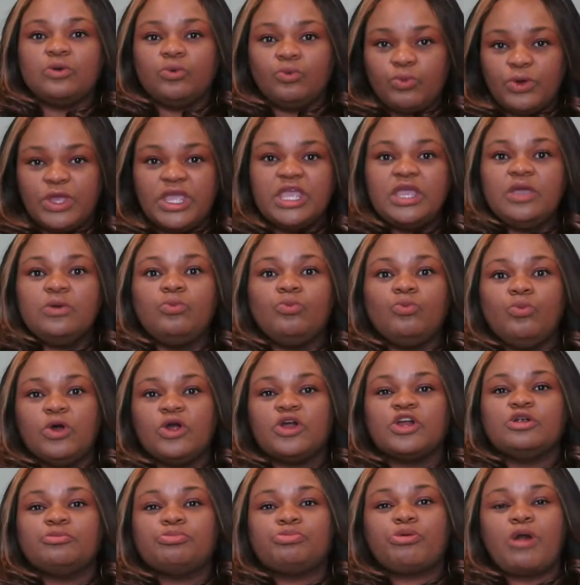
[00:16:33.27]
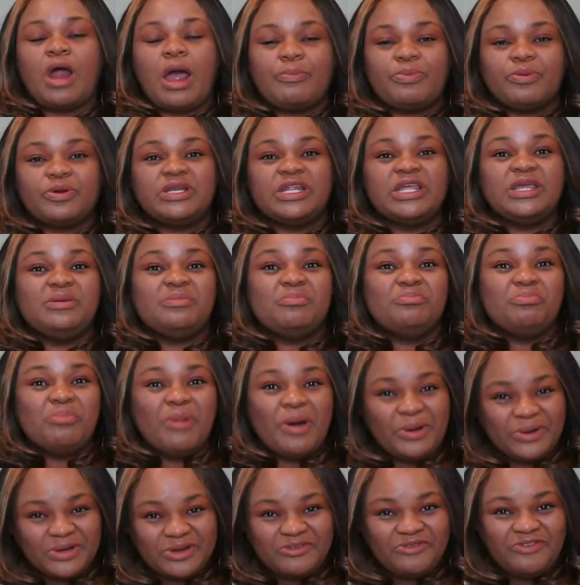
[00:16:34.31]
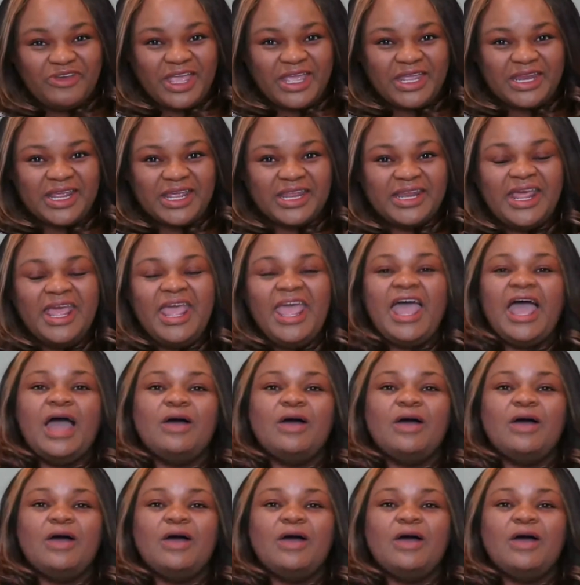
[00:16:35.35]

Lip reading: we weren't properly motivated,